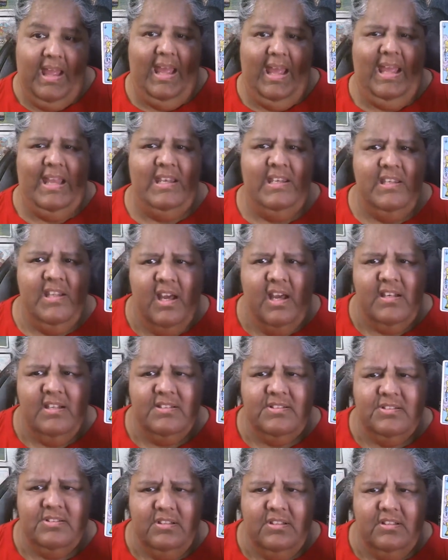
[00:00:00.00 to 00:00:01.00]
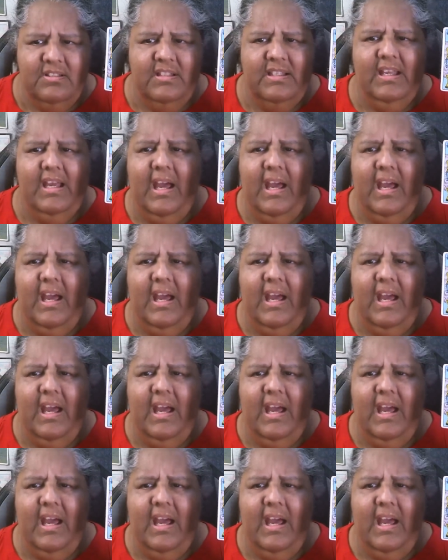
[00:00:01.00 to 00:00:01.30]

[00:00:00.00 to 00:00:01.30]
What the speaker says: And not necessarily